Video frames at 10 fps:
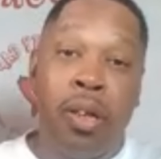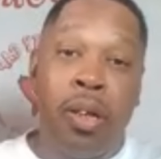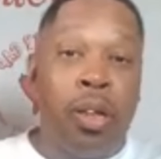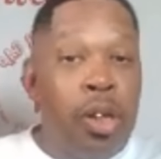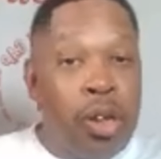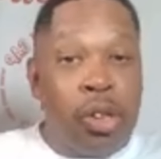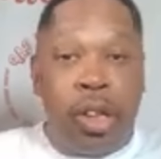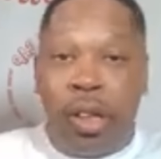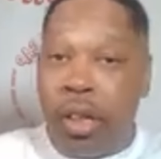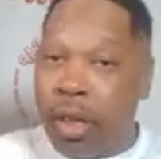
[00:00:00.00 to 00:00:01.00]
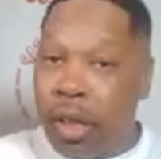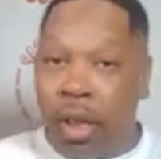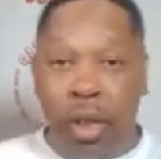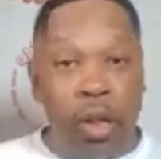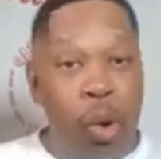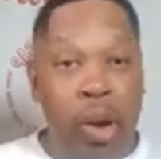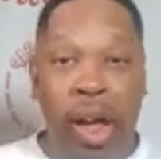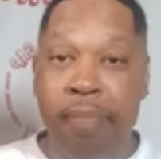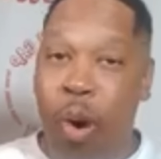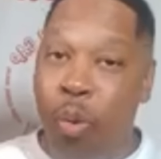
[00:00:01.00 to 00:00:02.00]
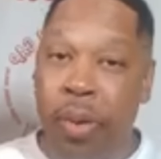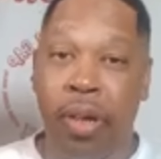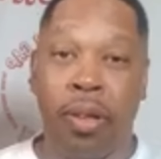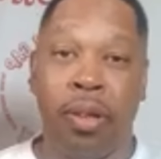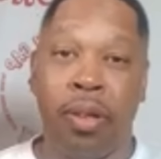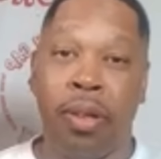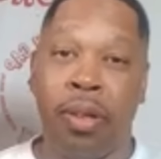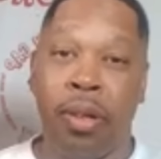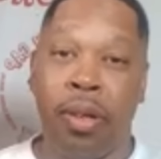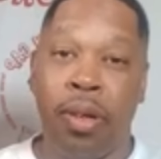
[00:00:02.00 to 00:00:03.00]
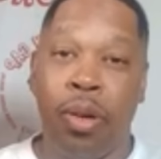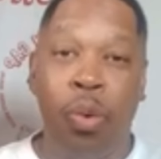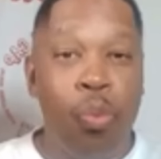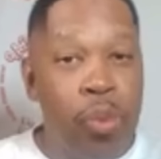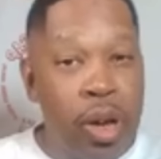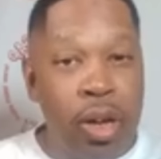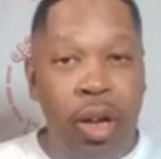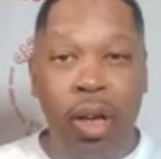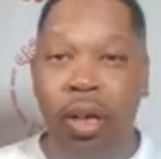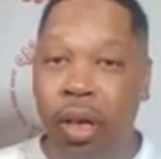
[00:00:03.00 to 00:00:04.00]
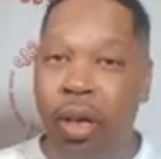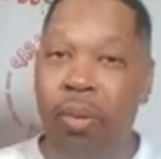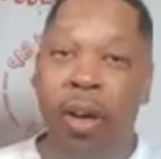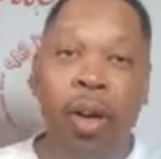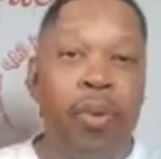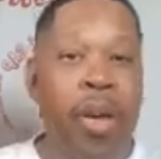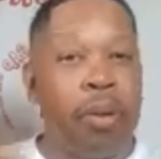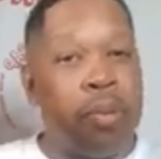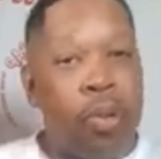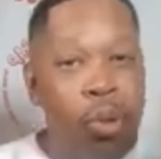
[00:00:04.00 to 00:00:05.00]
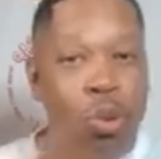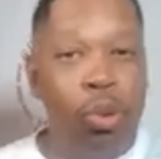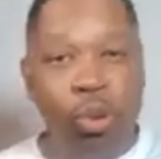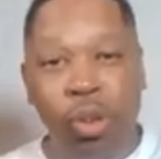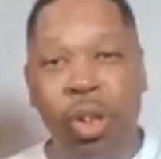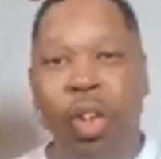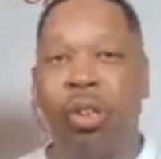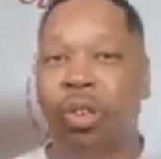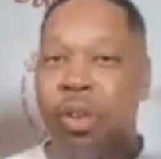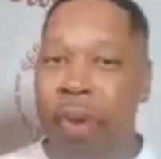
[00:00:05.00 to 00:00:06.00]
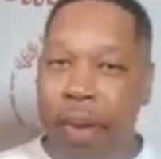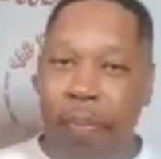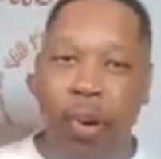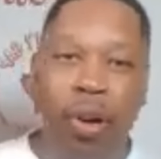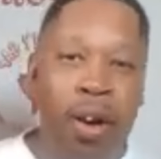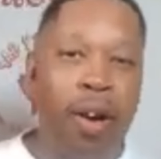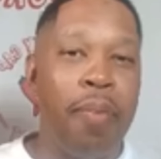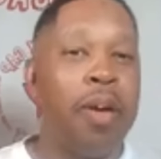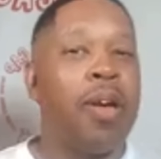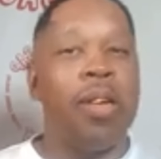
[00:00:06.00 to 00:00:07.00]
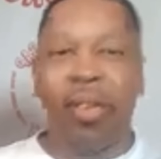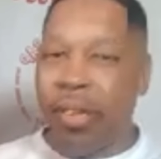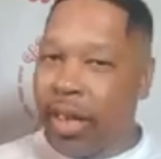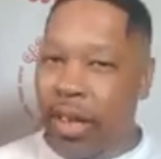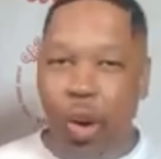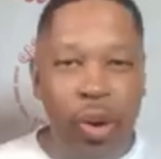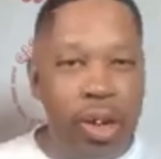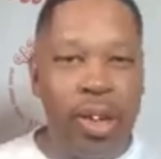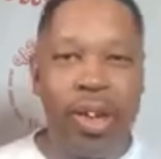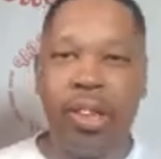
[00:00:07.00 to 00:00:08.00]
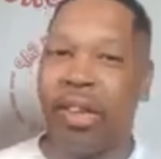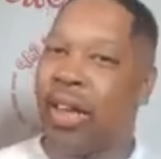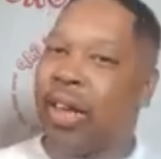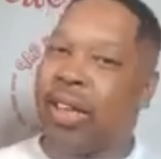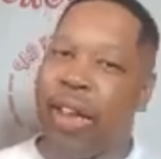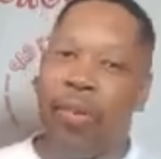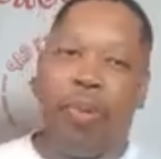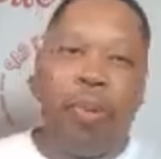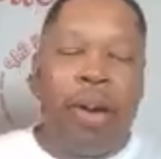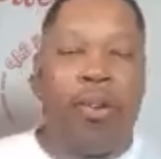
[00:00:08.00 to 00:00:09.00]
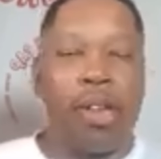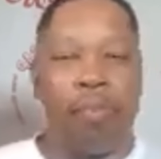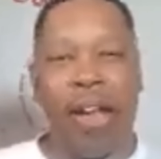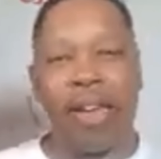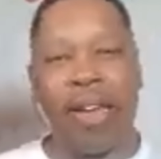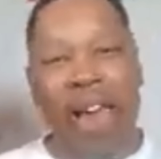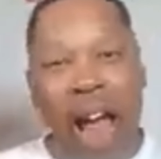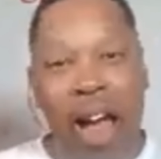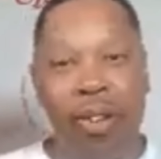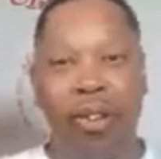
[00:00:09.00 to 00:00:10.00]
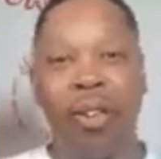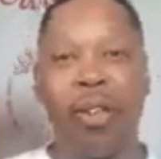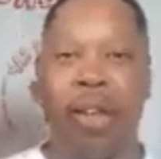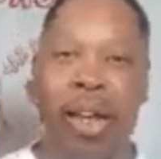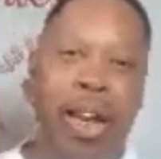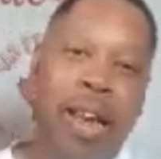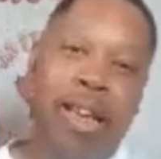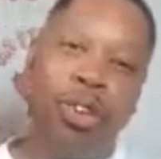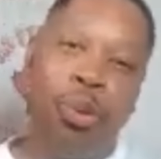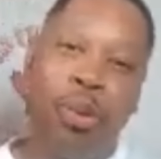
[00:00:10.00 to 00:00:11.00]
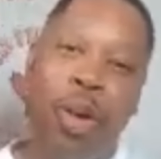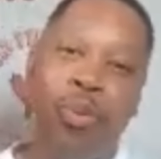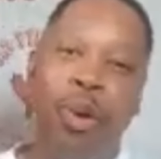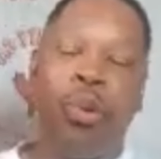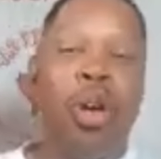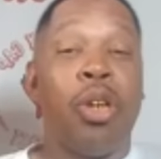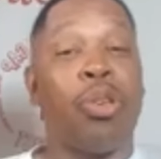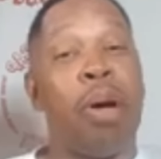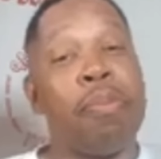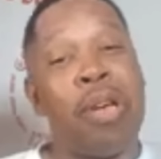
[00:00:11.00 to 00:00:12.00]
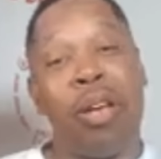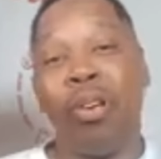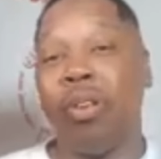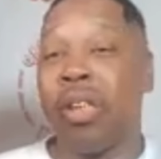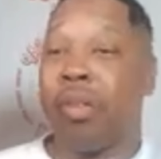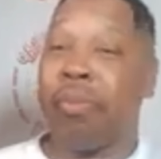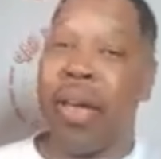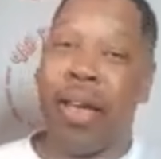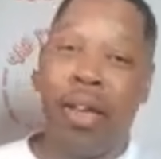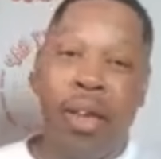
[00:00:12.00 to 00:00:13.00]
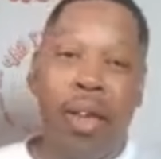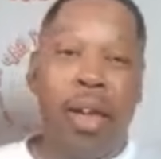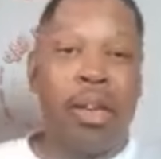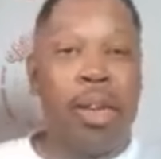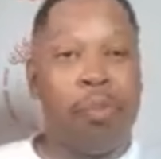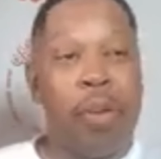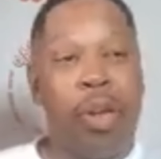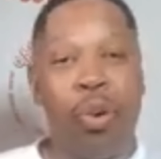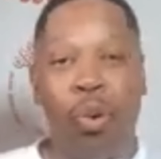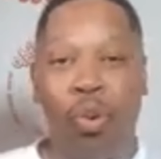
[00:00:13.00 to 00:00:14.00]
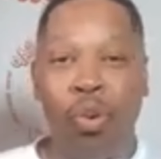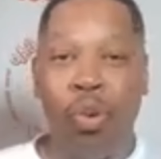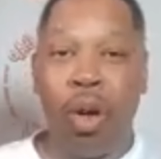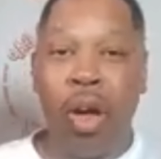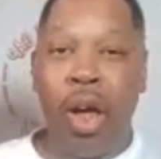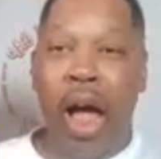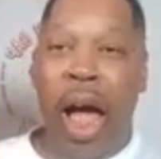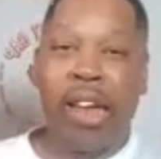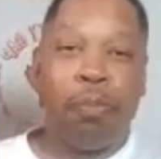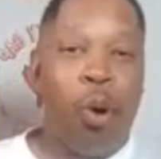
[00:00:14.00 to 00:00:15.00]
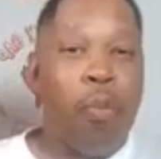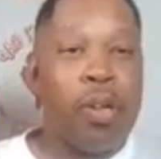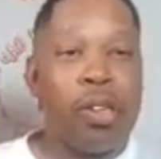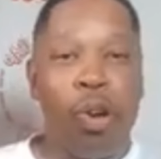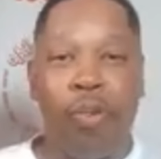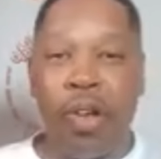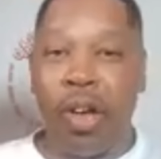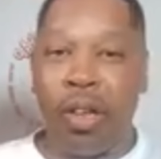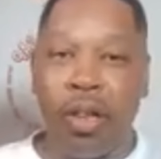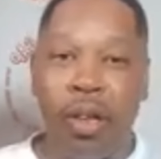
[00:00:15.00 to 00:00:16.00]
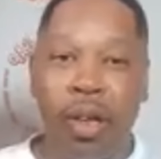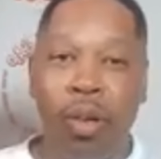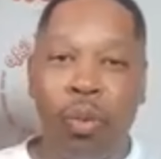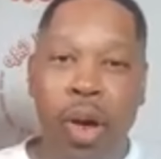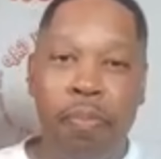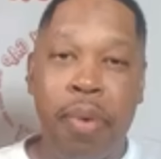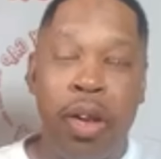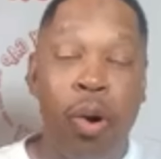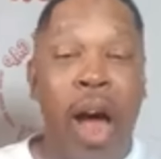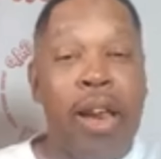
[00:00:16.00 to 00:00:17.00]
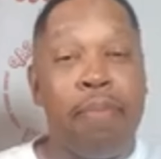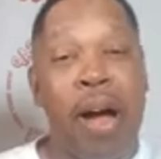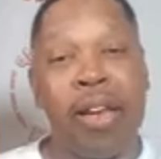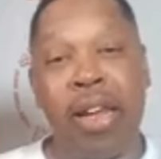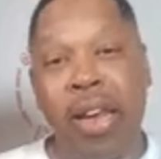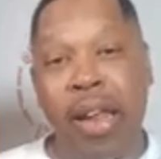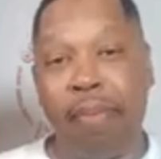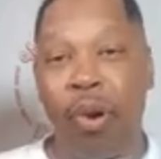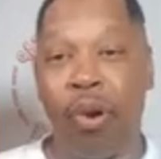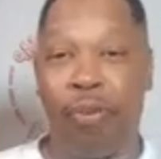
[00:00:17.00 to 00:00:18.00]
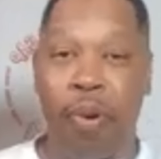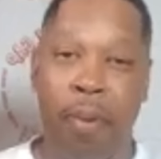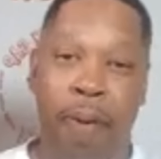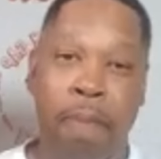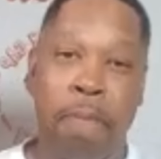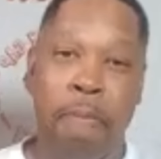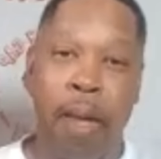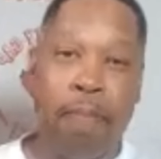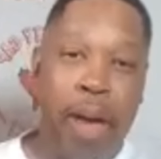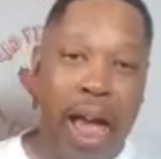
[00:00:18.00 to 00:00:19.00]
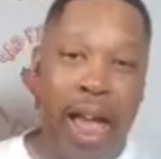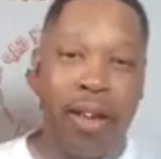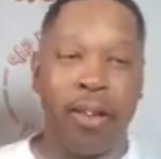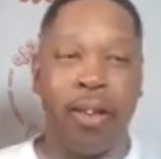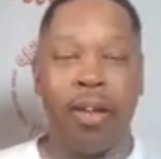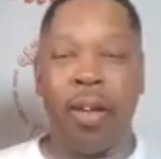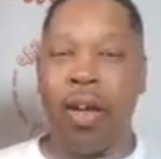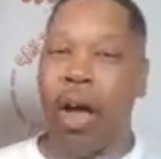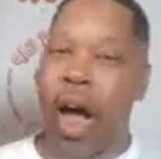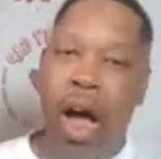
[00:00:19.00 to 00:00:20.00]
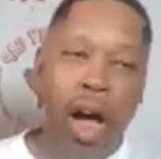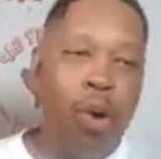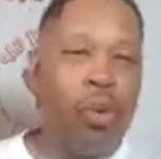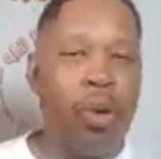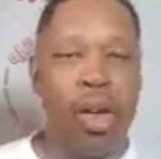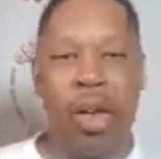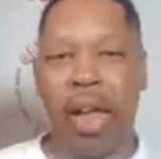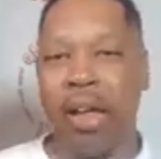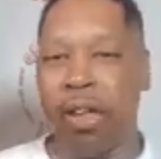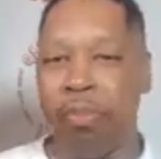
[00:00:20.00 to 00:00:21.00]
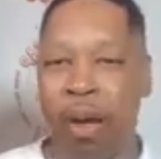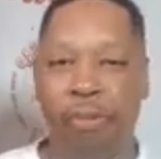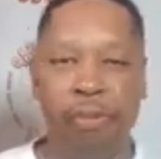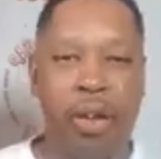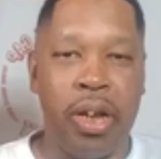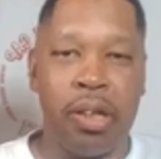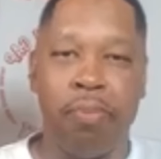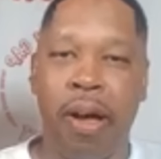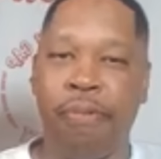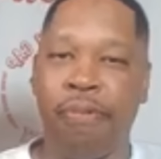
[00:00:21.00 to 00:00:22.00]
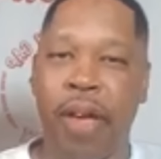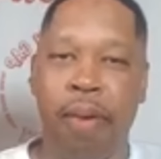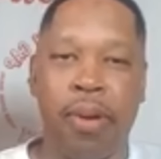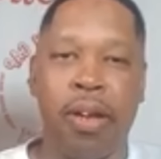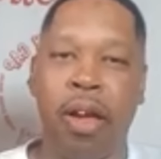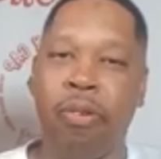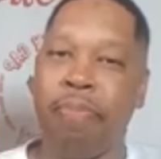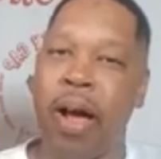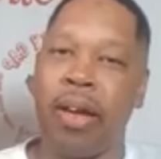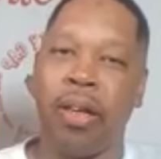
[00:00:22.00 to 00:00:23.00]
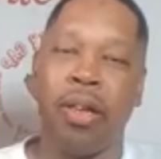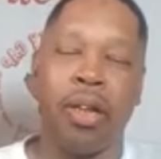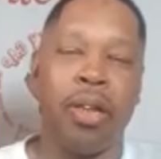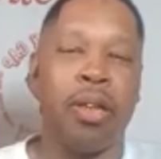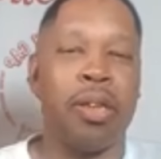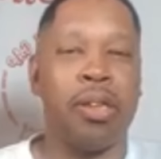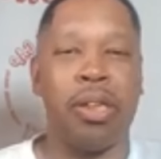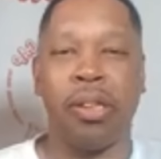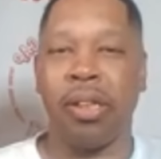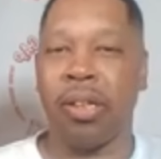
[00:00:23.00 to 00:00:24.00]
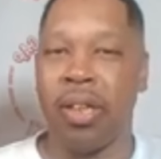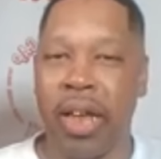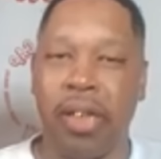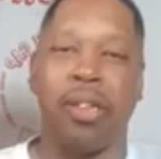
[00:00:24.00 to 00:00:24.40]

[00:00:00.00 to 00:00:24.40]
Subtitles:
Here's a Kodak moment. We in a club. We got tools. So somebody pull up. They know what it is. They wouldn't play with us back then. Now, the internet just do what they want. So I'm telling her, listen, man, this be cool. I just bought myself another 1 minute. Oh, I didn't buy it. The internet bought it for me. I'm back. I don't want to hear that because my friends and my family and everybody looking this, this, and this.